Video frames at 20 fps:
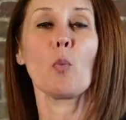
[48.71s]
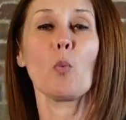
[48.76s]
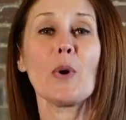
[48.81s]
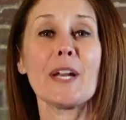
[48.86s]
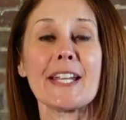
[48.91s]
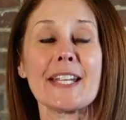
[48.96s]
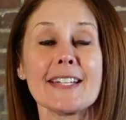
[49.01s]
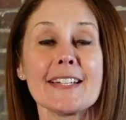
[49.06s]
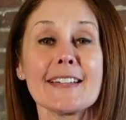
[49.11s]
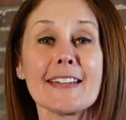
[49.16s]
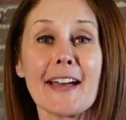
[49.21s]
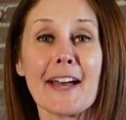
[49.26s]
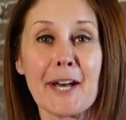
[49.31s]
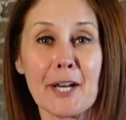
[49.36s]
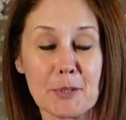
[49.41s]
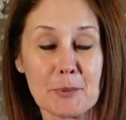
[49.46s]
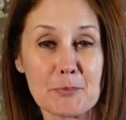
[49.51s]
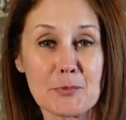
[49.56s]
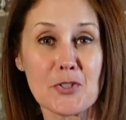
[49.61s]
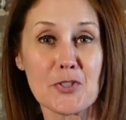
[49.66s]
When it
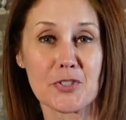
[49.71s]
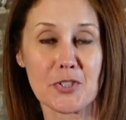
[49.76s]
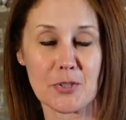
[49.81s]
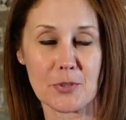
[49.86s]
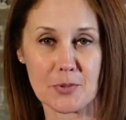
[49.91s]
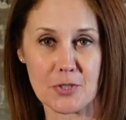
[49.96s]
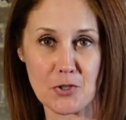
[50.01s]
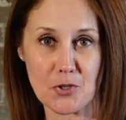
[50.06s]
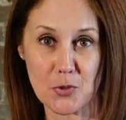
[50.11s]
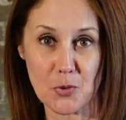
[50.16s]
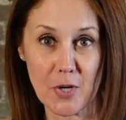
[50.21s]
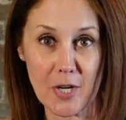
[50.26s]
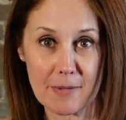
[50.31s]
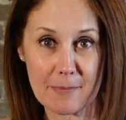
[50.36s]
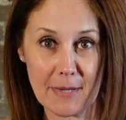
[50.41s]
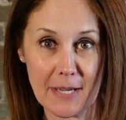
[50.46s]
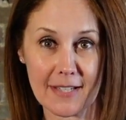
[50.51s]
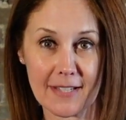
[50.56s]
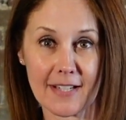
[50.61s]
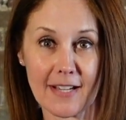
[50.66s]
comes to
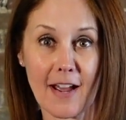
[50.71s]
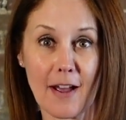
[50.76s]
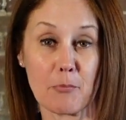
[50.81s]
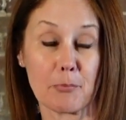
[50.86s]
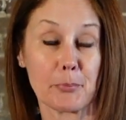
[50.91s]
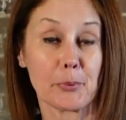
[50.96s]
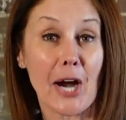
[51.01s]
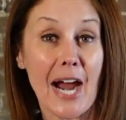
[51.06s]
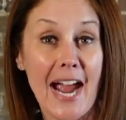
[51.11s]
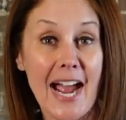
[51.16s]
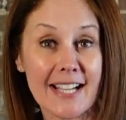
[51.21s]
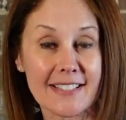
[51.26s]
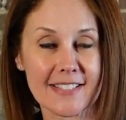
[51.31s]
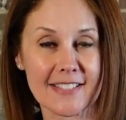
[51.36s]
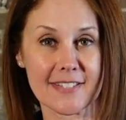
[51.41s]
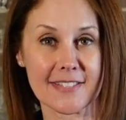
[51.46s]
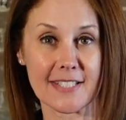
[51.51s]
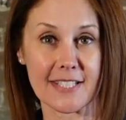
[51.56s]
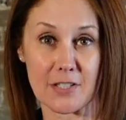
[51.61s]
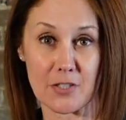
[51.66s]
enjoyment of
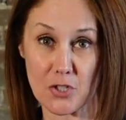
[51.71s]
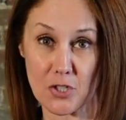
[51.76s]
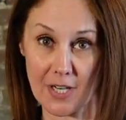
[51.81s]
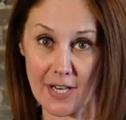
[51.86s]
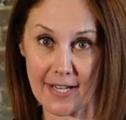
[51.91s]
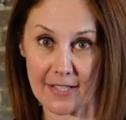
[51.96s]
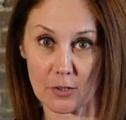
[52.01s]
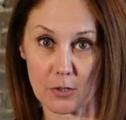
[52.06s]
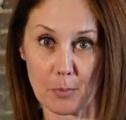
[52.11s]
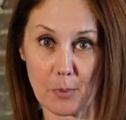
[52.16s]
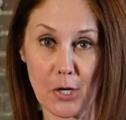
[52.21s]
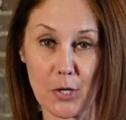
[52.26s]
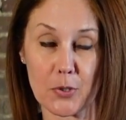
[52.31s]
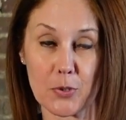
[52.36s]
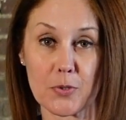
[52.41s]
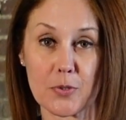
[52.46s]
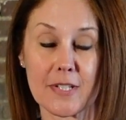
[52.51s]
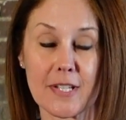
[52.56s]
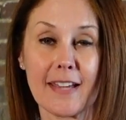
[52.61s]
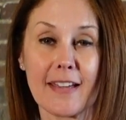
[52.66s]
practicing triangle
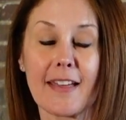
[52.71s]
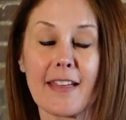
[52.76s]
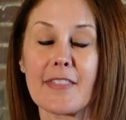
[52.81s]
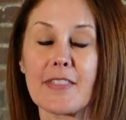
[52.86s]
pose,